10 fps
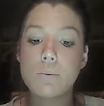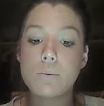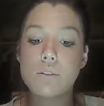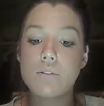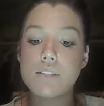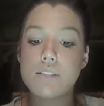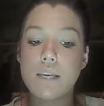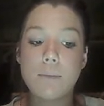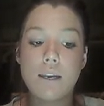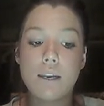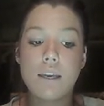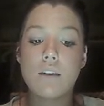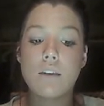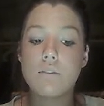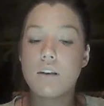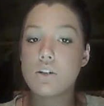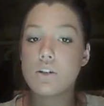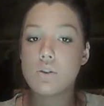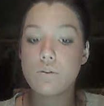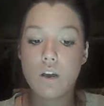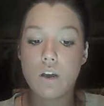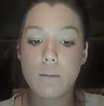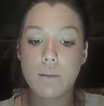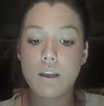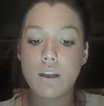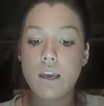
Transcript: preserve and take better care of the natural environment